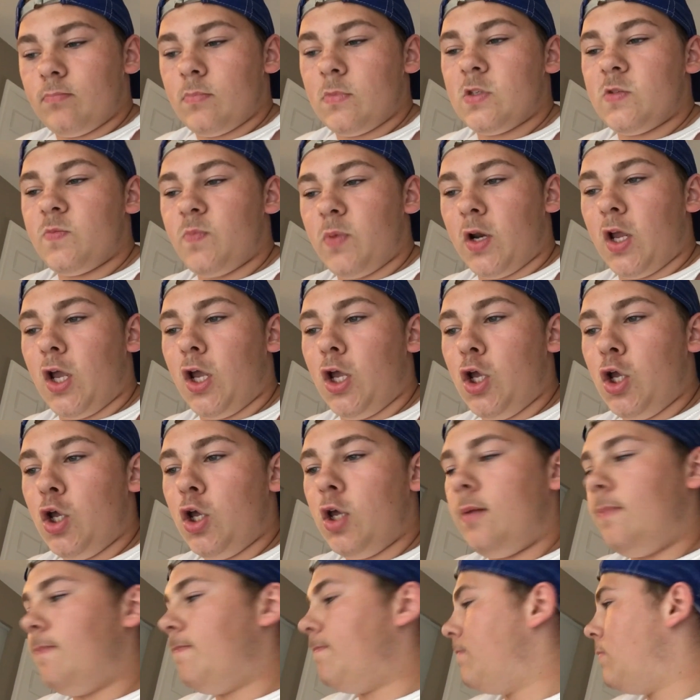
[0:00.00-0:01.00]
it's pretty
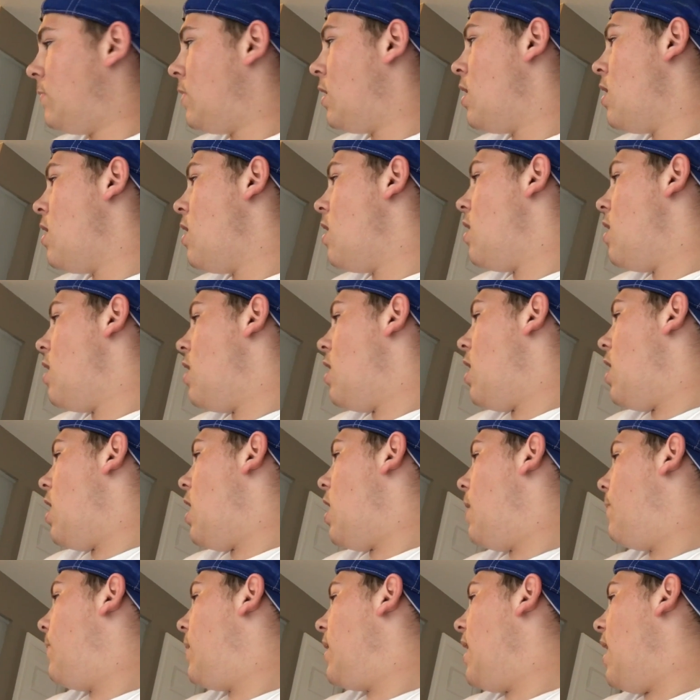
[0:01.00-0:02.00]
good.
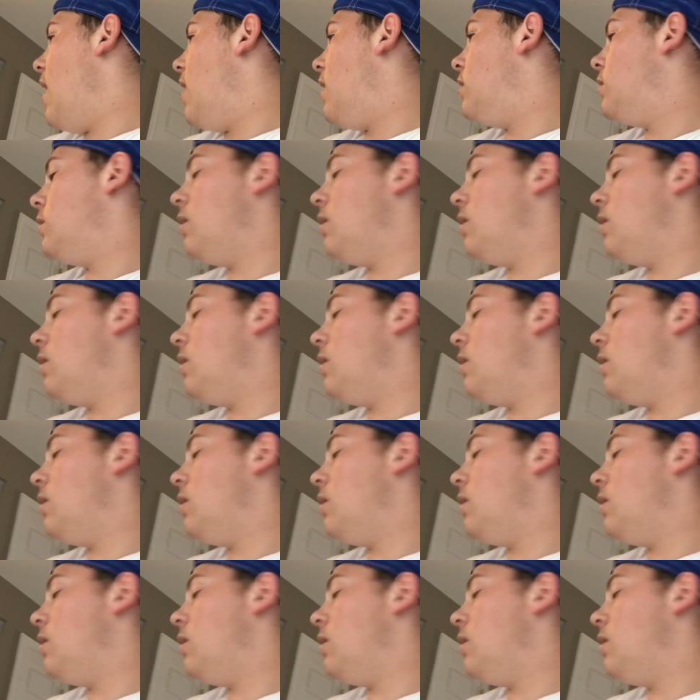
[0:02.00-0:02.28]
Uh, but yeah,